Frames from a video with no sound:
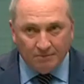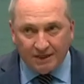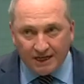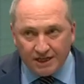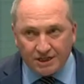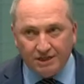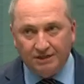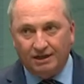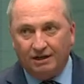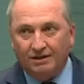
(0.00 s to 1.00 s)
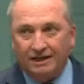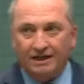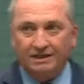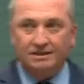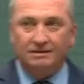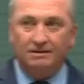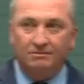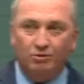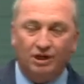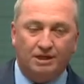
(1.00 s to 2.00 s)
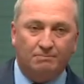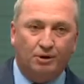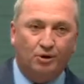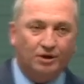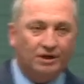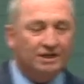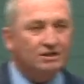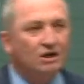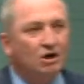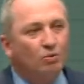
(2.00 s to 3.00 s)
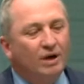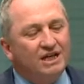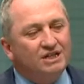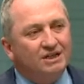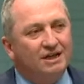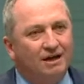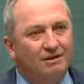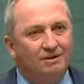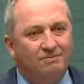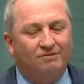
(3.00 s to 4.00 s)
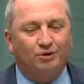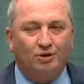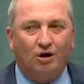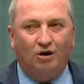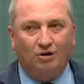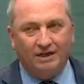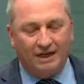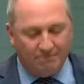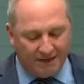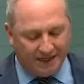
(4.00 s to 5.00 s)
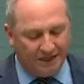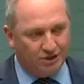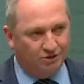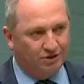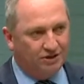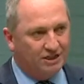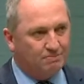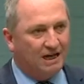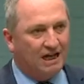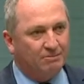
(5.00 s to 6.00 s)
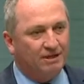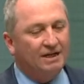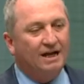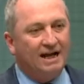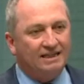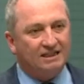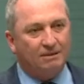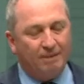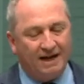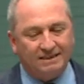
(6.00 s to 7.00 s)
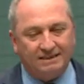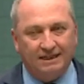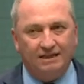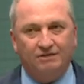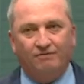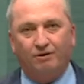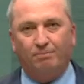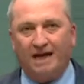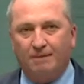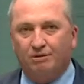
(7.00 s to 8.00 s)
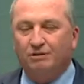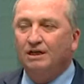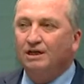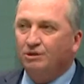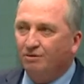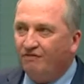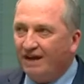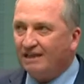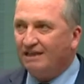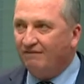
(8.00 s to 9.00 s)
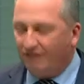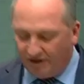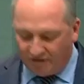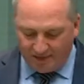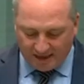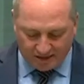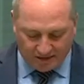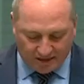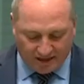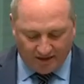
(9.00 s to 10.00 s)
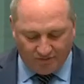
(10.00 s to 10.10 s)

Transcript: But the issue that I think is really important is we should go the full hog in making sure that this parliament has the capacity for people to affect their vote from outside it.